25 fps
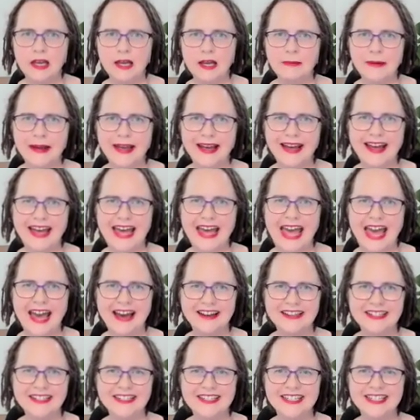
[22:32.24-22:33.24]
about
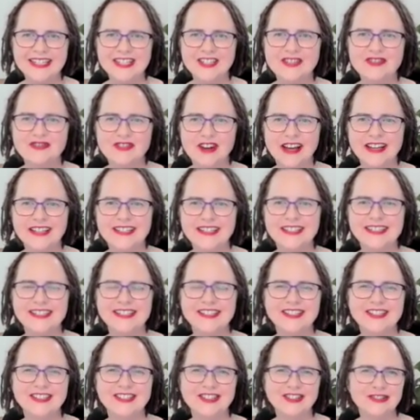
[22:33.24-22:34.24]
how to teach
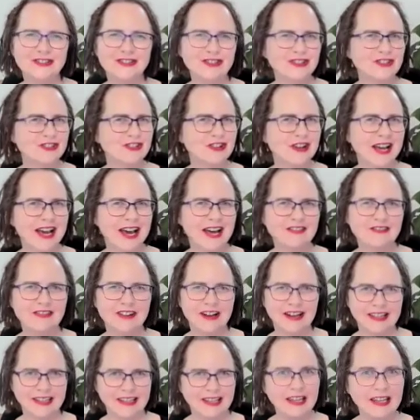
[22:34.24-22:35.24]
writing to children who can't
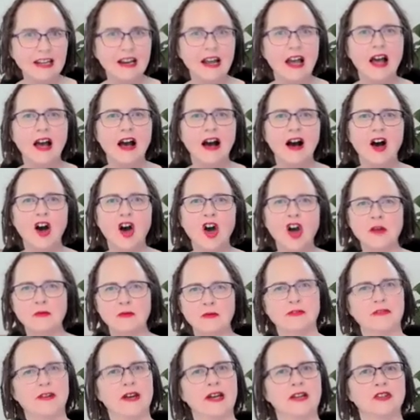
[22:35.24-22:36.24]
write yet. I hope
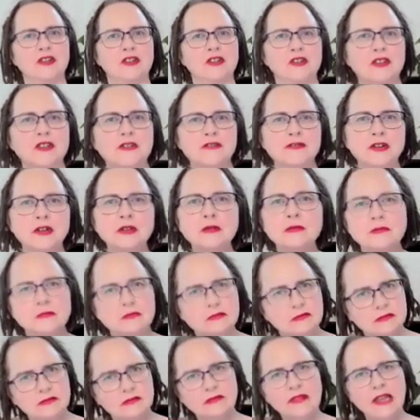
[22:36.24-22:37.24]
you found it
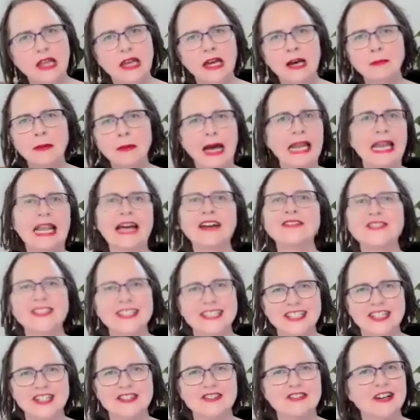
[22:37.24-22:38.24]
useful. I love
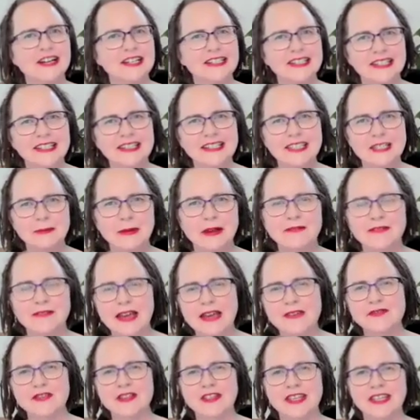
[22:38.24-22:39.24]
teaching writing. It's my
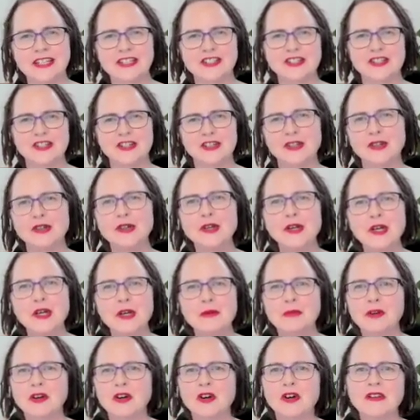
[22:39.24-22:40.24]
favorite thing to do,
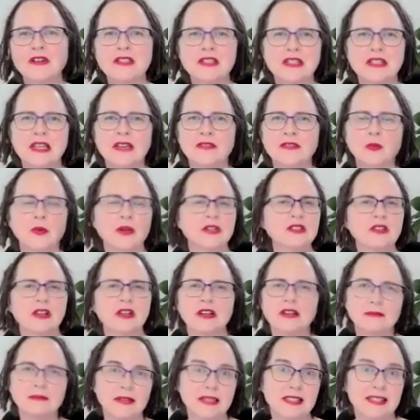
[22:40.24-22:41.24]
because everyone's
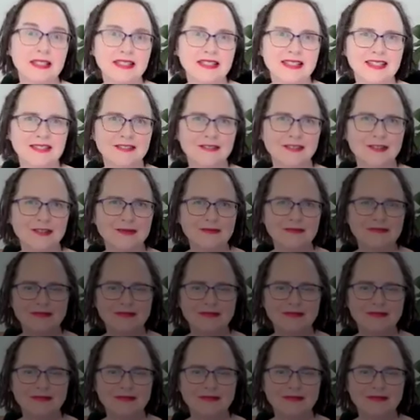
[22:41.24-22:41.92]
going to be successful.